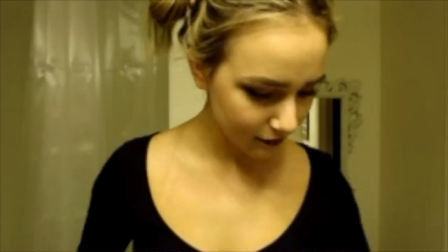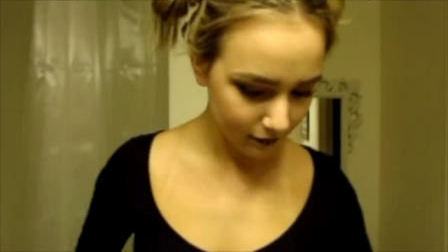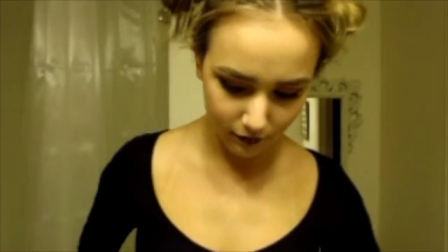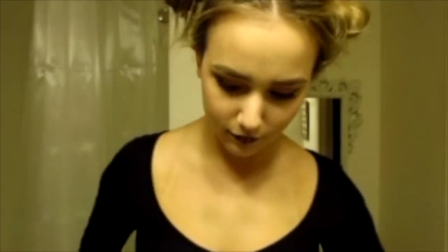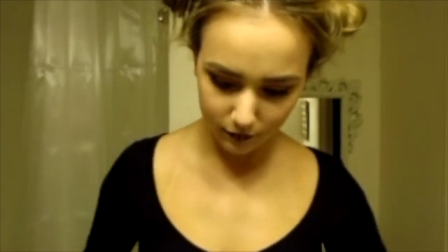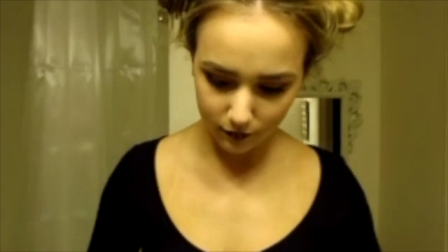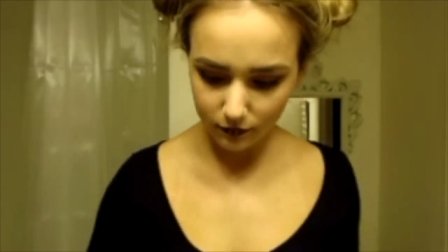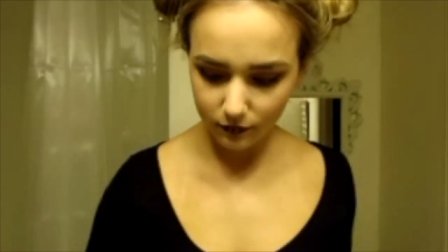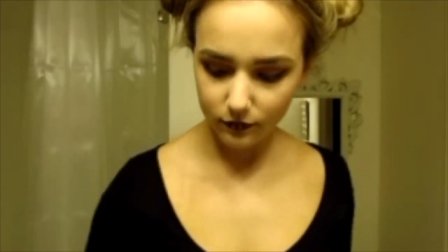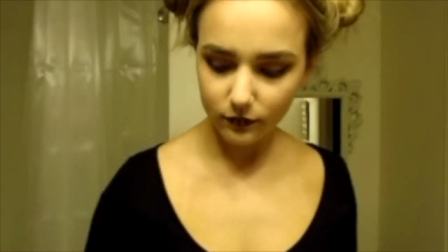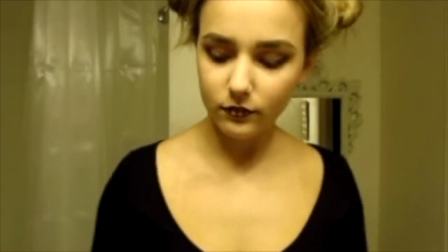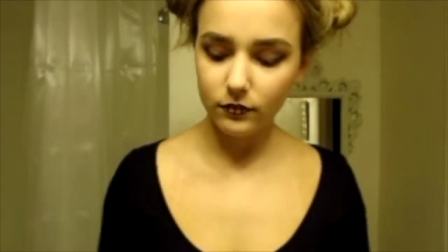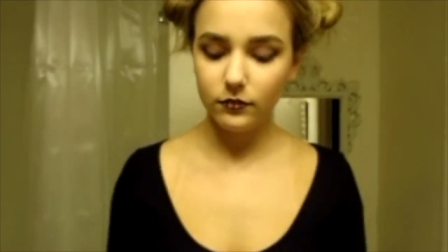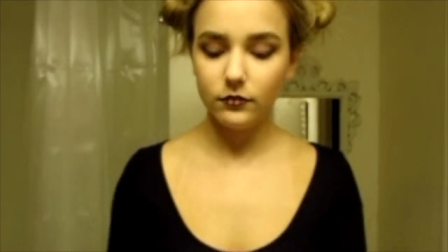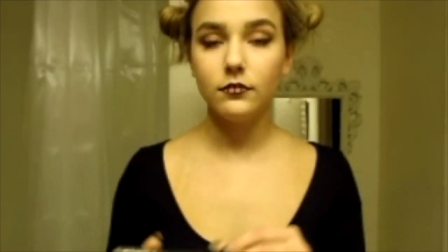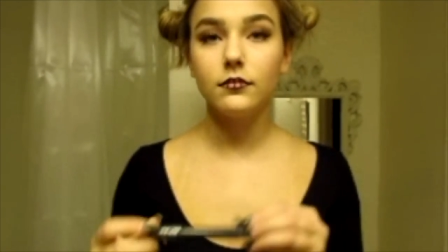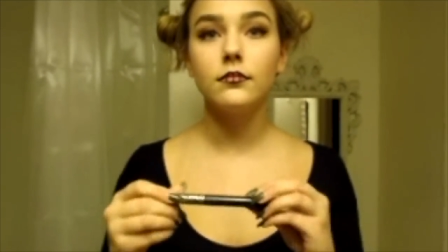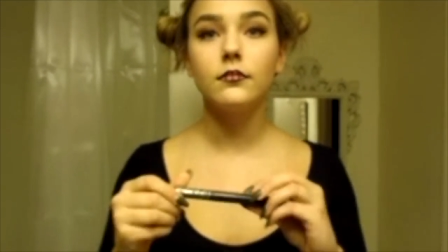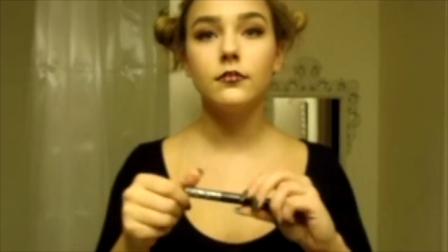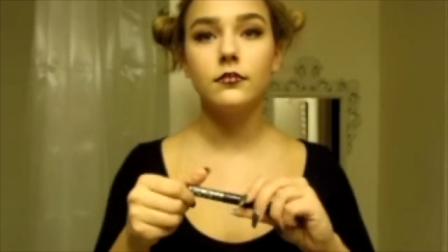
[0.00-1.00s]
So yeah, I'm
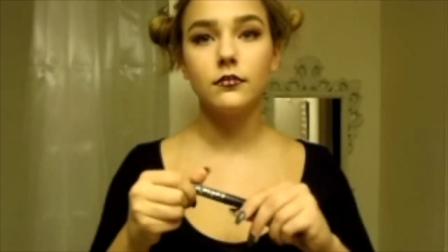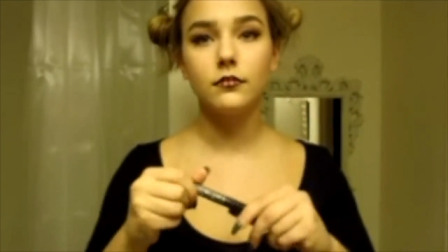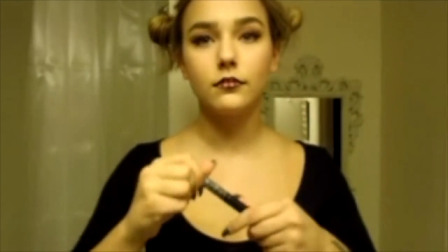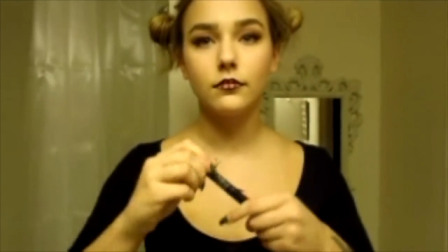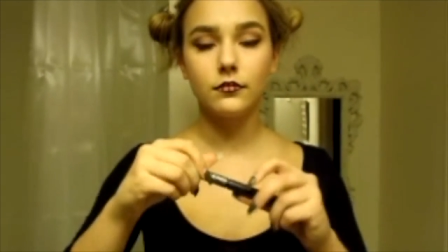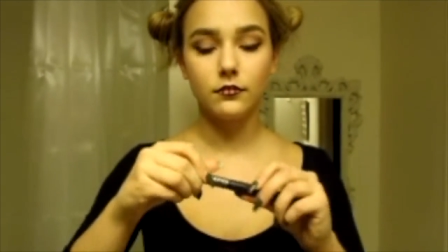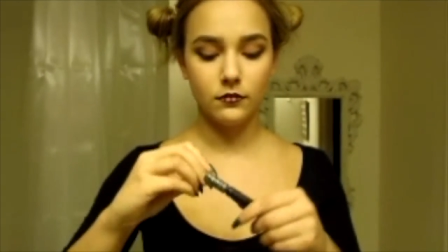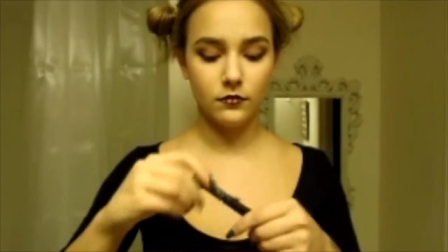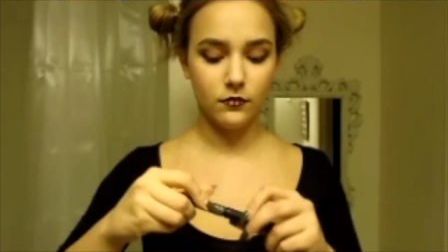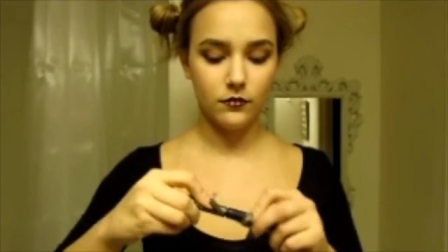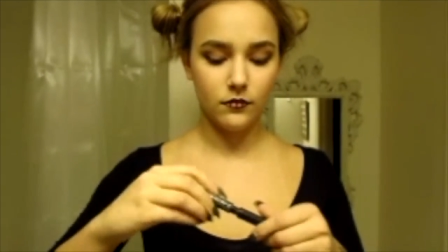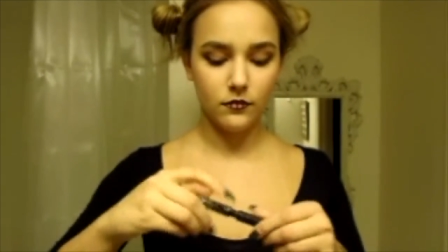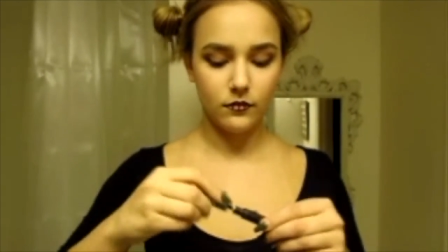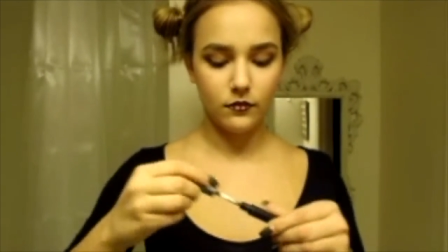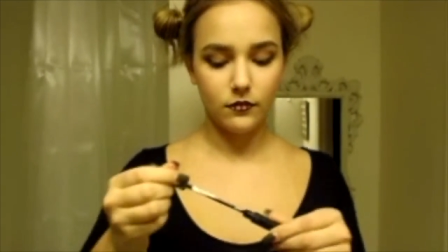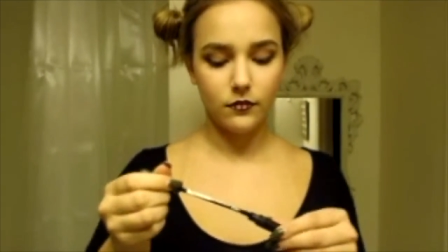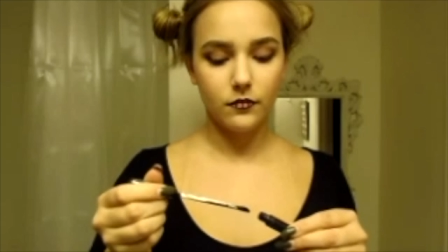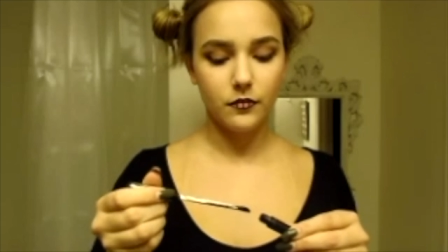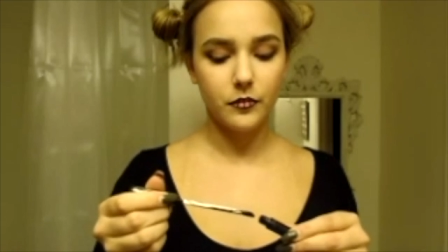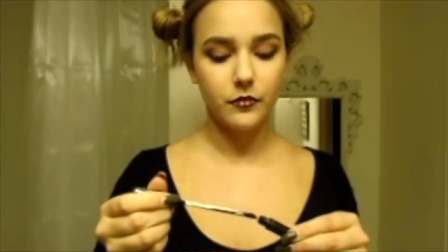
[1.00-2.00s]
filling in a
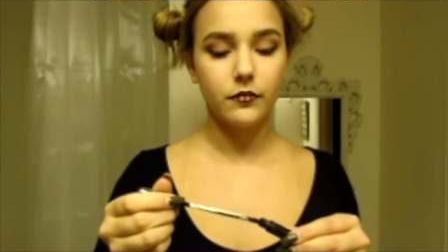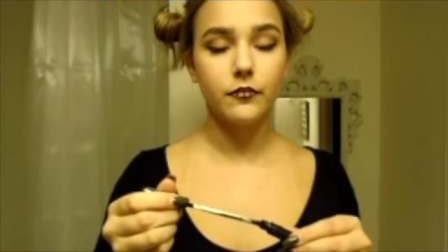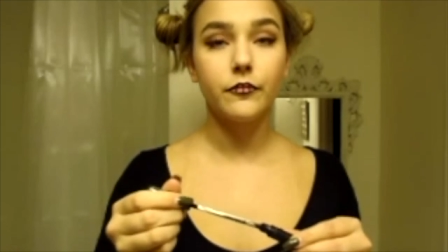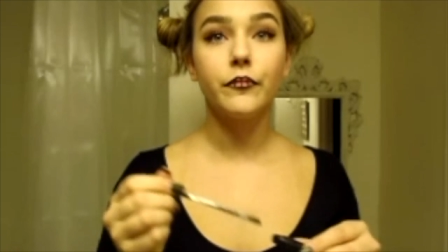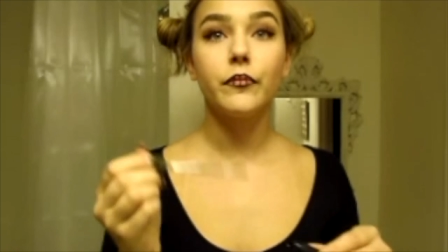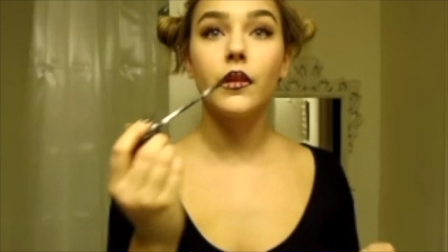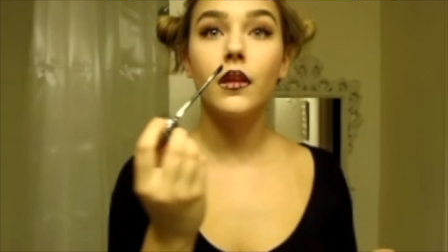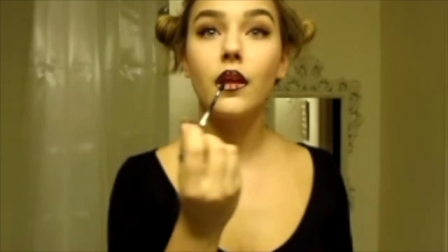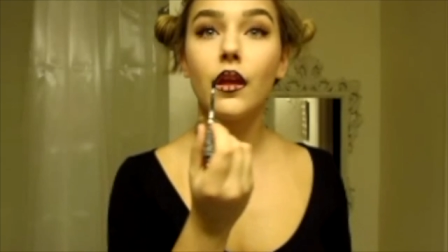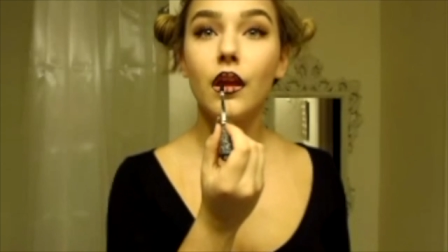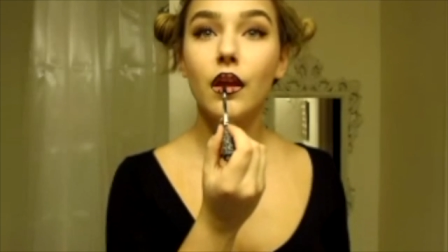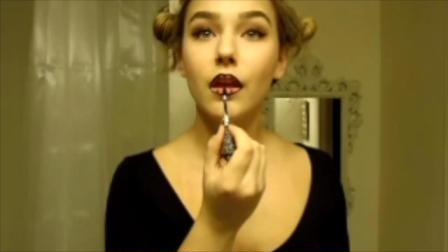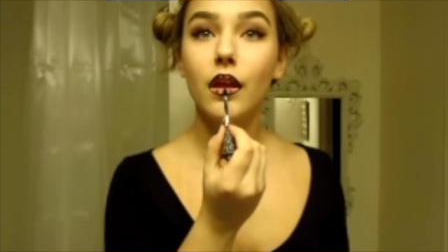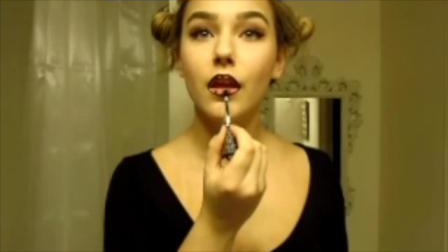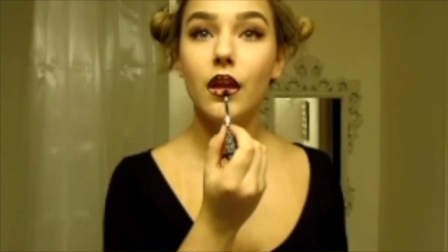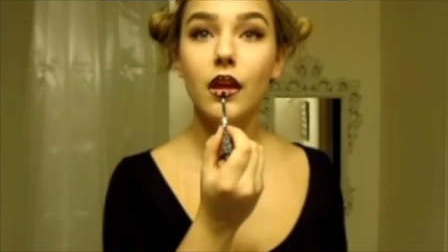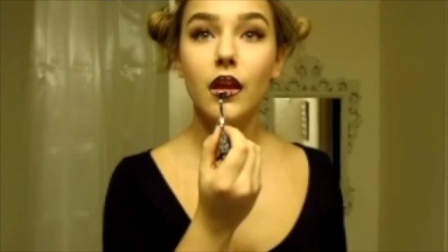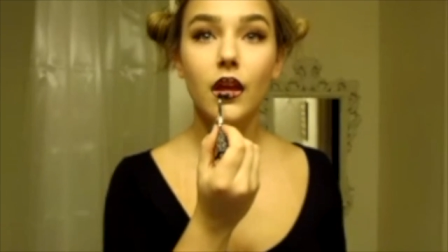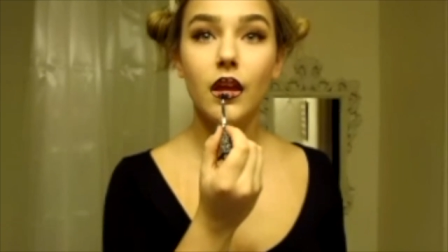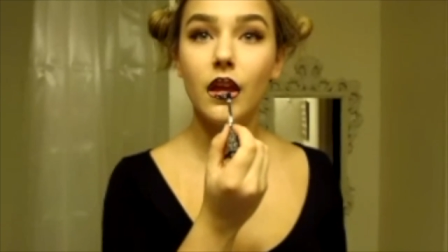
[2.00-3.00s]
little bit with the
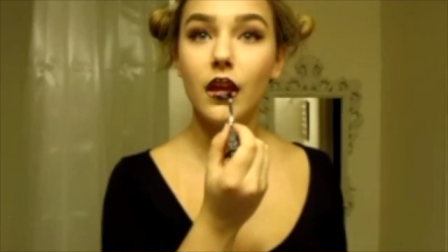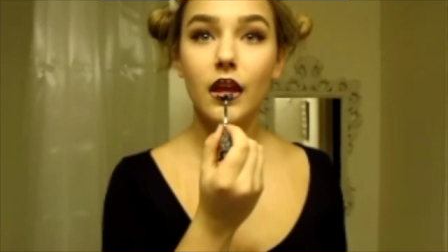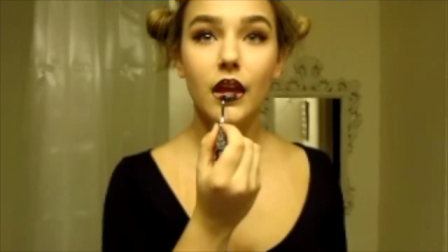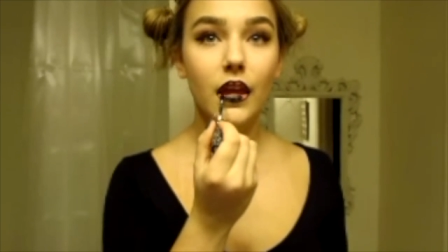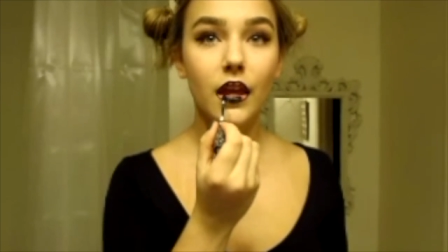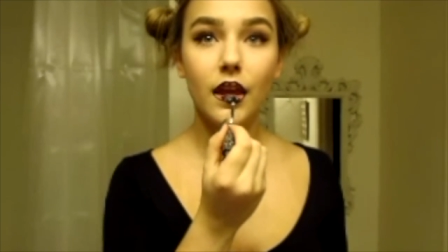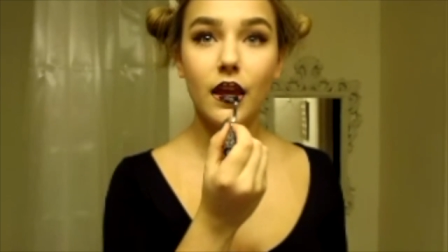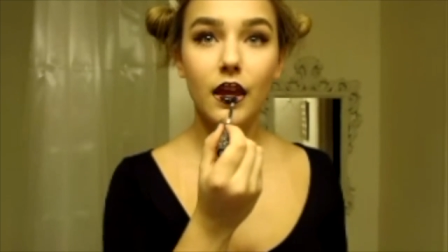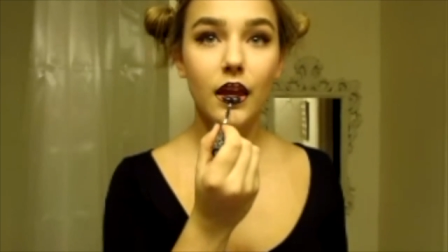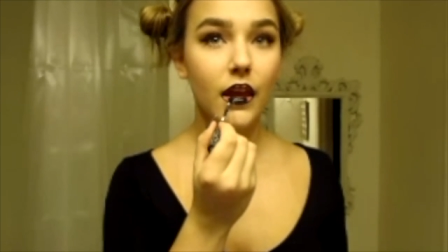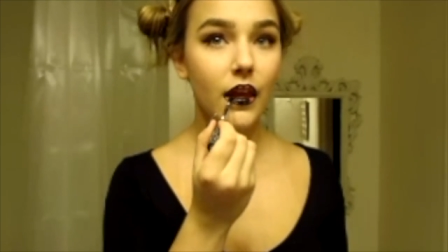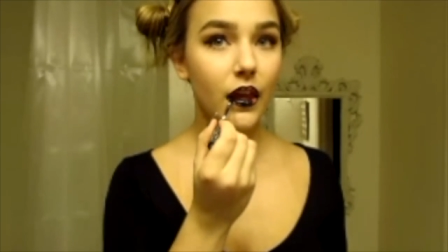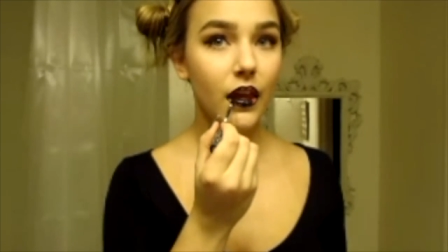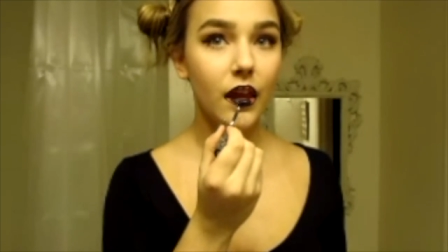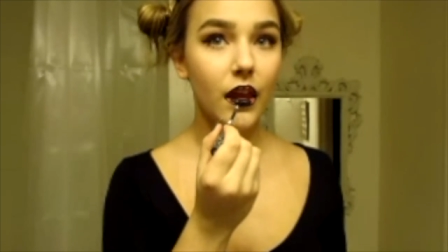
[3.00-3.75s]
black liner.